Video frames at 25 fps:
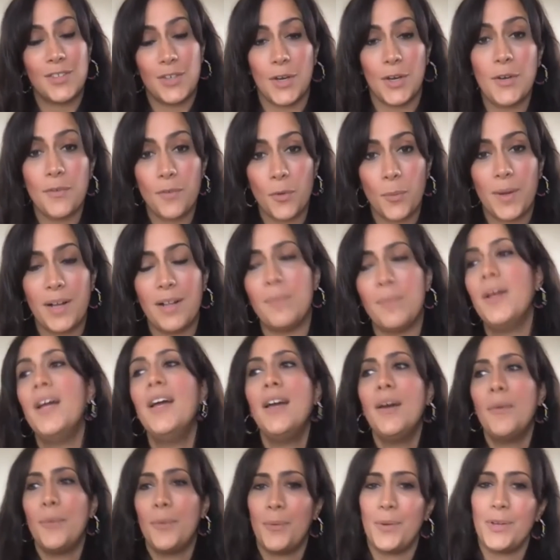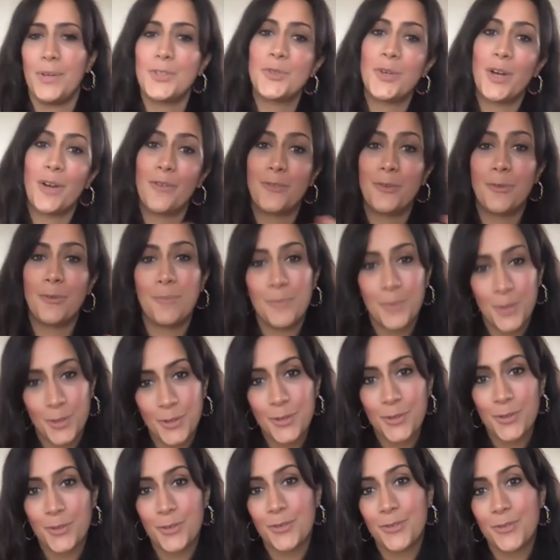and overwhelm. We want to try and
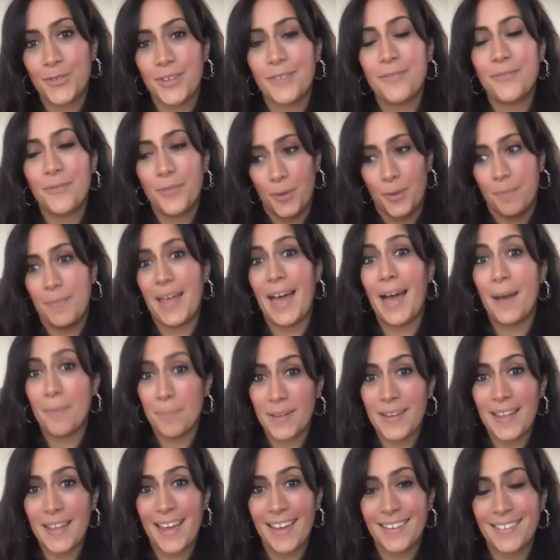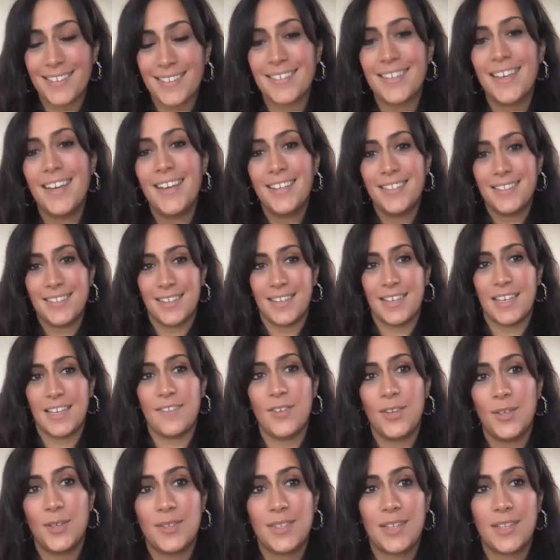remove from that place. So
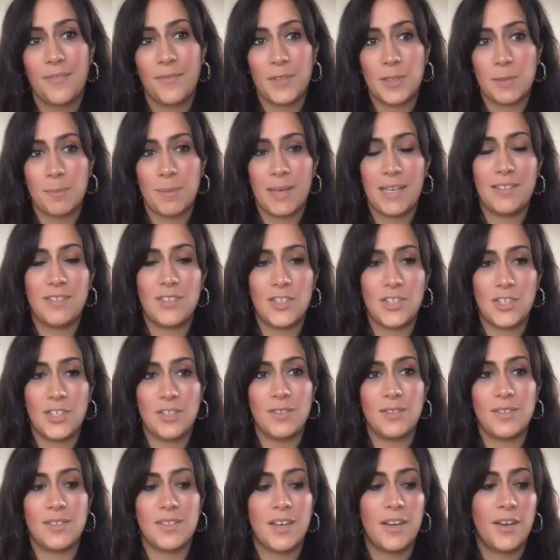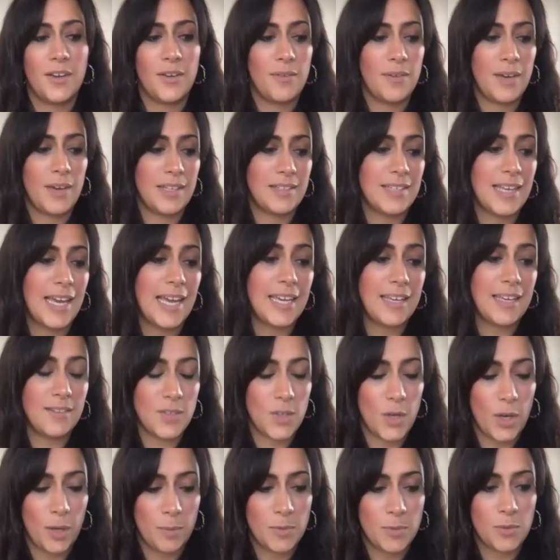giving yourself the space to do so and taking
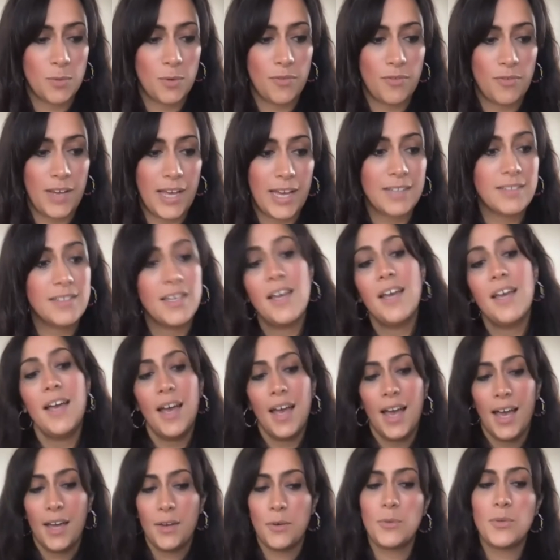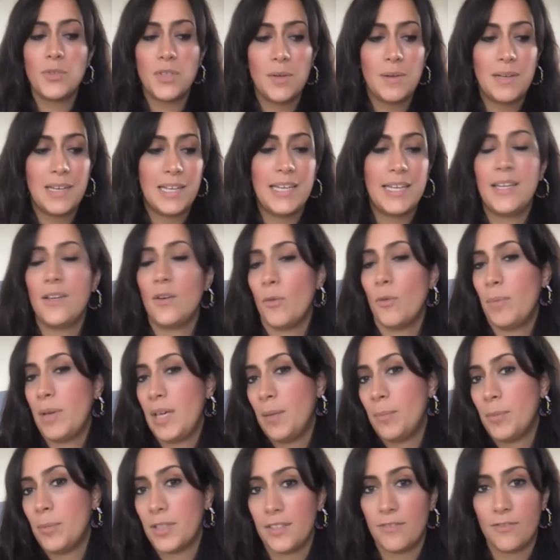time to reflect, and also leaning on
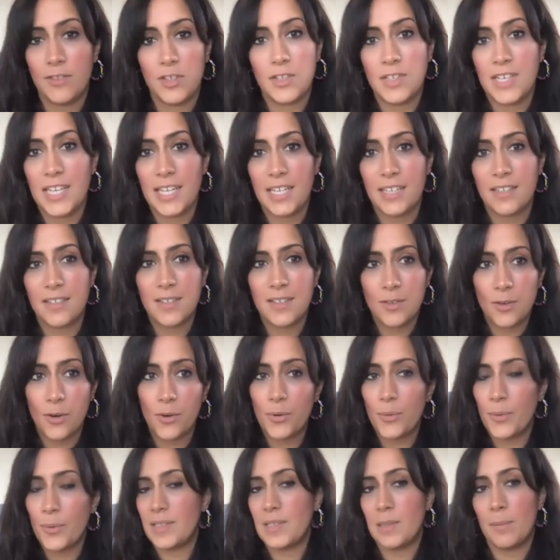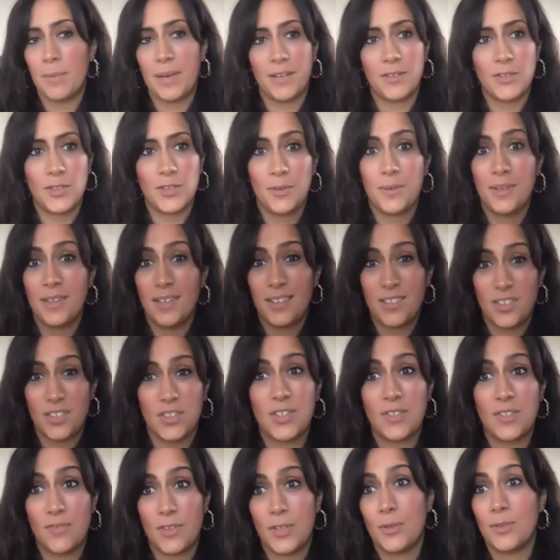people if you need. It's not always about doing it
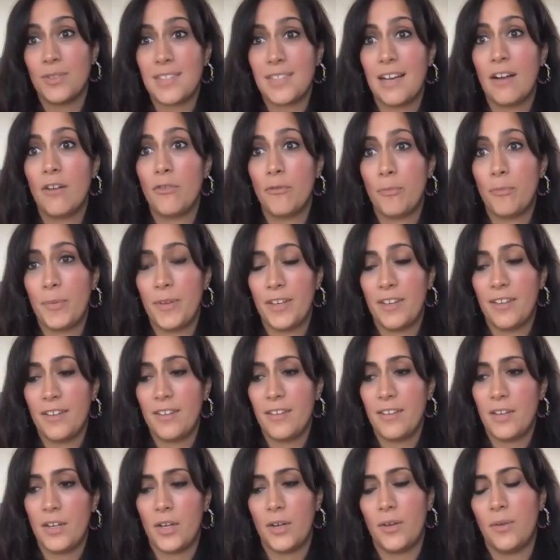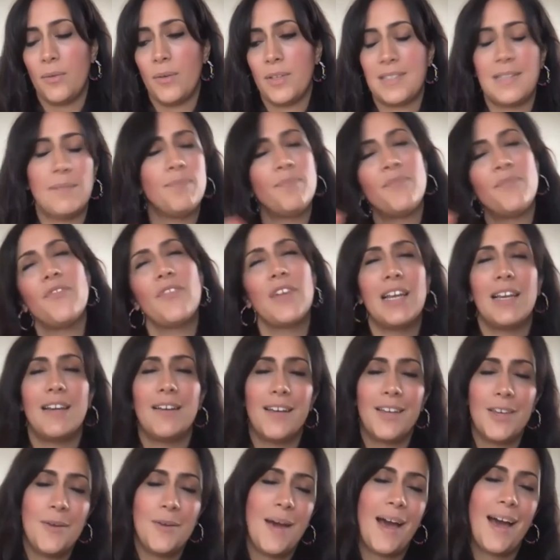just for yourself, but, you know, as in feeling
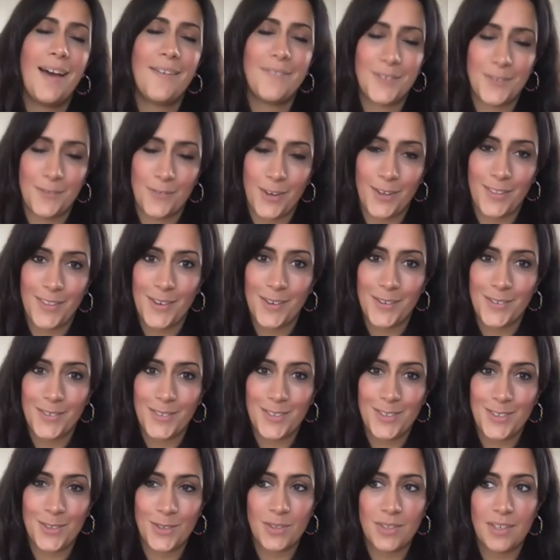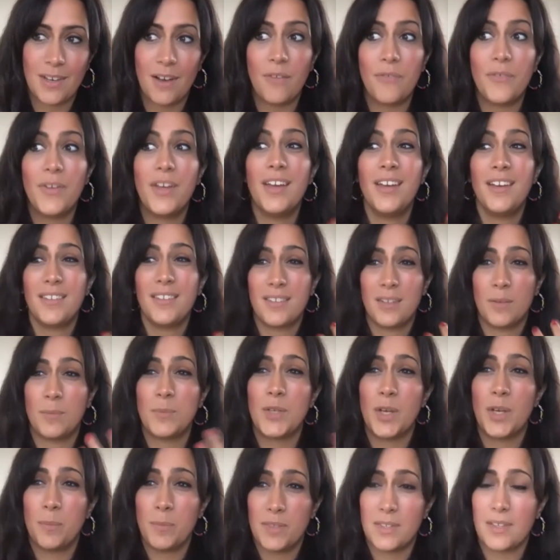like you have to find the answers yourself.
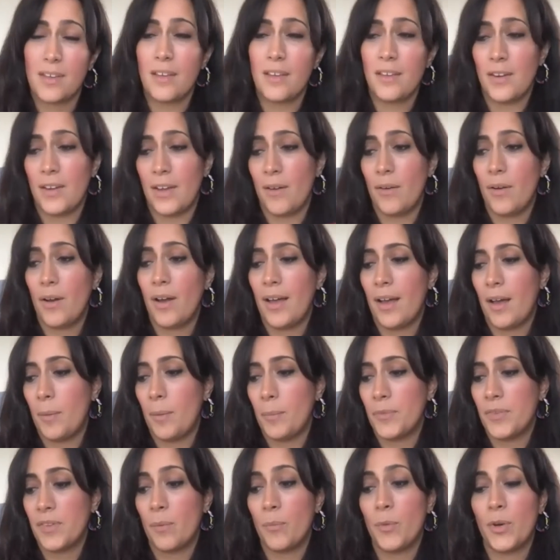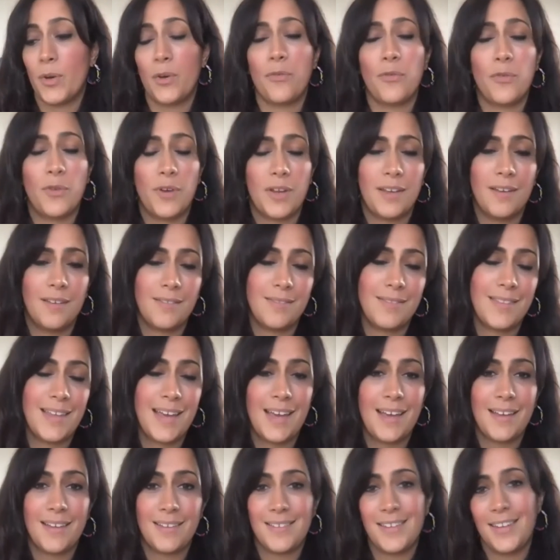Sometimes, you know, someone offering
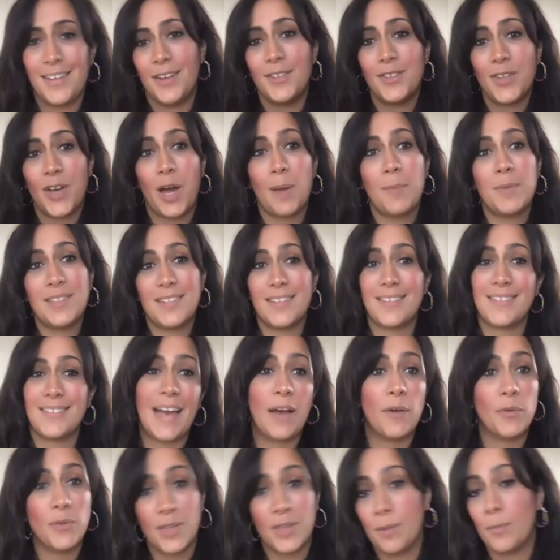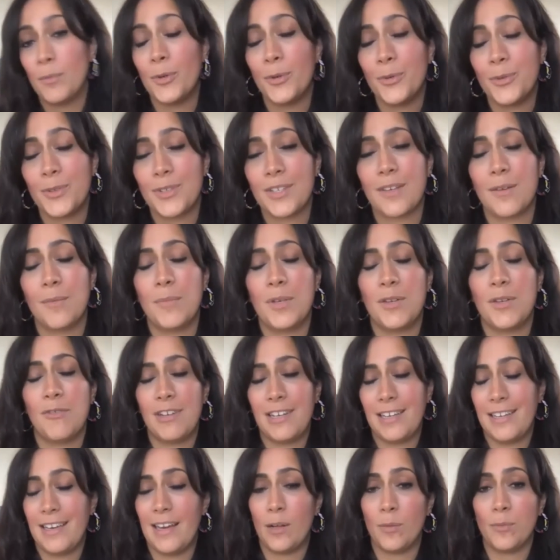their, you know, time as a sounding board can be
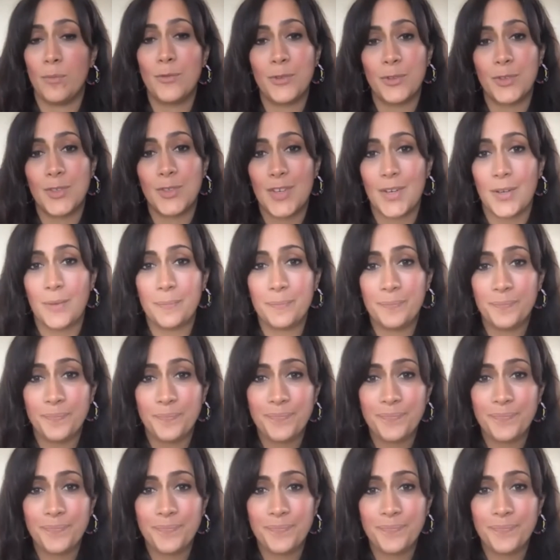really helpful too.